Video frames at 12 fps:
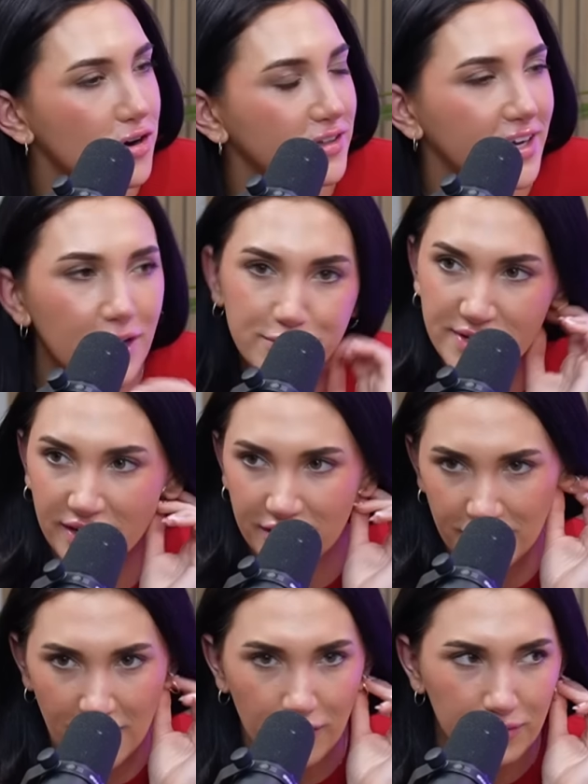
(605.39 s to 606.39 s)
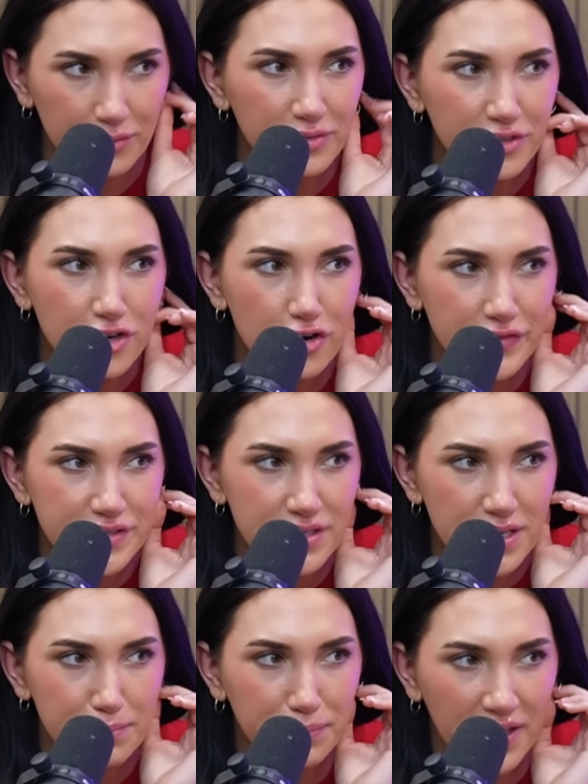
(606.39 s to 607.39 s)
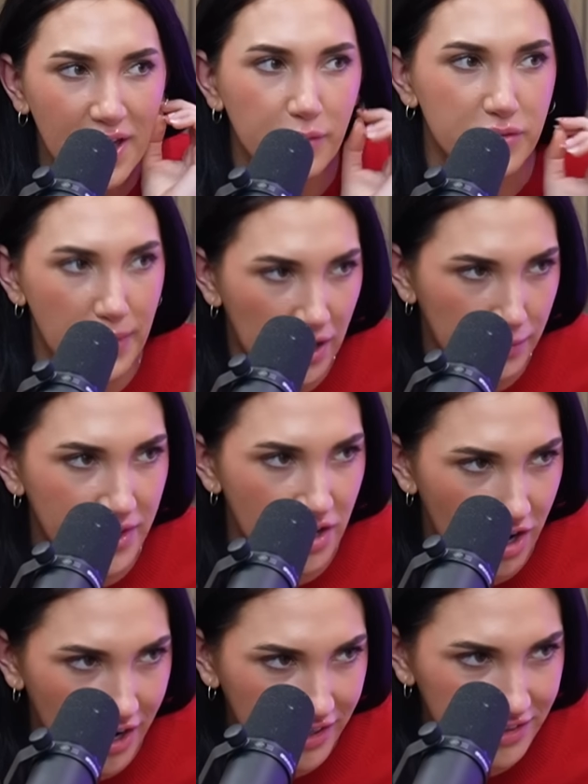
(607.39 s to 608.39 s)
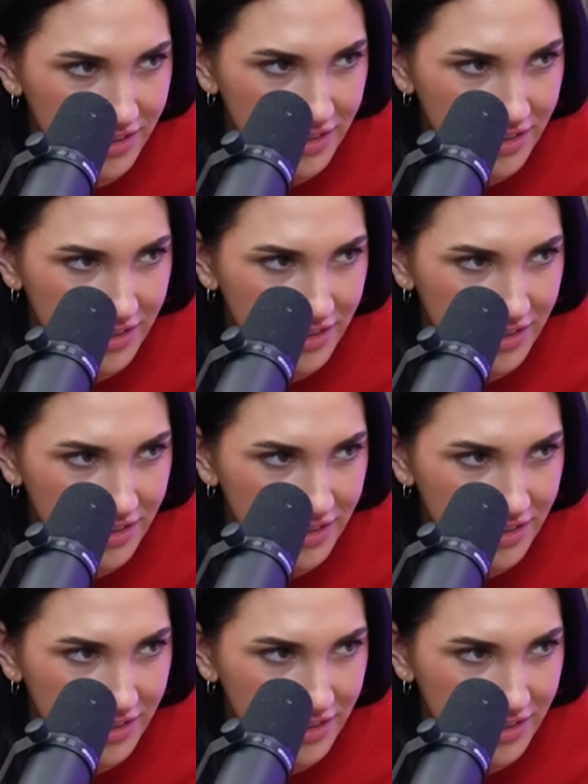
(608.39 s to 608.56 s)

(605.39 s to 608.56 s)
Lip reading: Like I was like, nervously playing with the back of my earring.